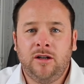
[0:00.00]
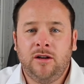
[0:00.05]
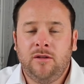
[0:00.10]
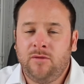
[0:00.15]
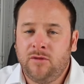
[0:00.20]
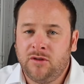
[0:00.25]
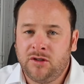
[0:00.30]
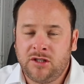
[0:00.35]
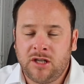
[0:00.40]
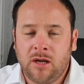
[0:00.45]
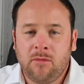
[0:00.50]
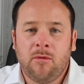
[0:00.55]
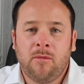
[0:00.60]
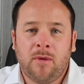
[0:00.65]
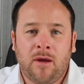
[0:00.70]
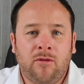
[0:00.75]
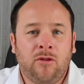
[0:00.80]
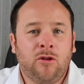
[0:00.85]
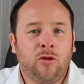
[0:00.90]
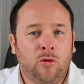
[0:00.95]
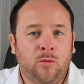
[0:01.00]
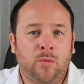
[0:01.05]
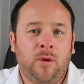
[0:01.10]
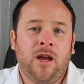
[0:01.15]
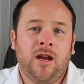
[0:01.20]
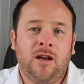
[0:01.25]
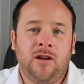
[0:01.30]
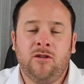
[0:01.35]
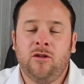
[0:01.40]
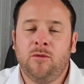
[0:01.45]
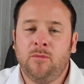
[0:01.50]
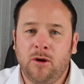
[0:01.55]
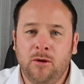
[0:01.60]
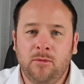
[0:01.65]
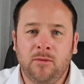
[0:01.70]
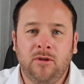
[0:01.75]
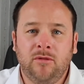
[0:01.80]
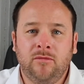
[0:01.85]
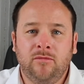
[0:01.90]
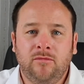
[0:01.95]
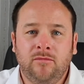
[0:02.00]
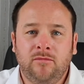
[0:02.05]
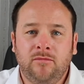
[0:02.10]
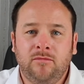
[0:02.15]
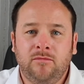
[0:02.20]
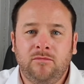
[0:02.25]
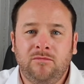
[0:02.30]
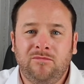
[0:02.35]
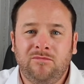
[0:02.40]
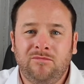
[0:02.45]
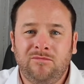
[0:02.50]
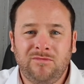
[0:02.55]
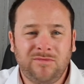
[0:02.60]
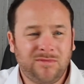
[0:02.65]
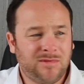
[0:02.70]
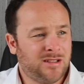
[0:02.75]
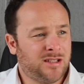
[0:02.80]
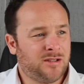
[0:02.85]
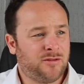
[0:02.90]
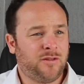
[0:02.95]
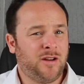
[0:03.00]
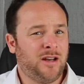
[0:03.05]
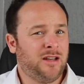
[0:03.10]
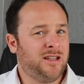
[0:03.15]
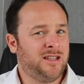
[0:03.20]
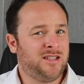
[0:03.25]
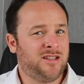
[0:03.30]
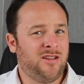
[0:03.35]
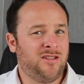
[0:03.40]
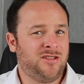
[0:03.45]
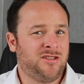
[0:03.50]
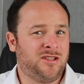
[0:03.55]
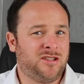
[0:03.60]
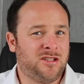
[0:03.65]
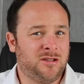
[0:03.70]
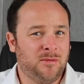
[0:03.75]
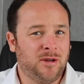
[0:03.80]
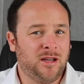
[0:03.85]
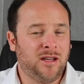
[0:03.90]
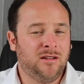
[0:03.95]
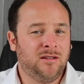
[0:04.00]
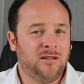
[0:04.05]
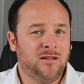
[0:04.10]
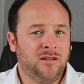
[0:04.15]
for the same amount that you're paying at the moment? It's a fairly easy answer to me.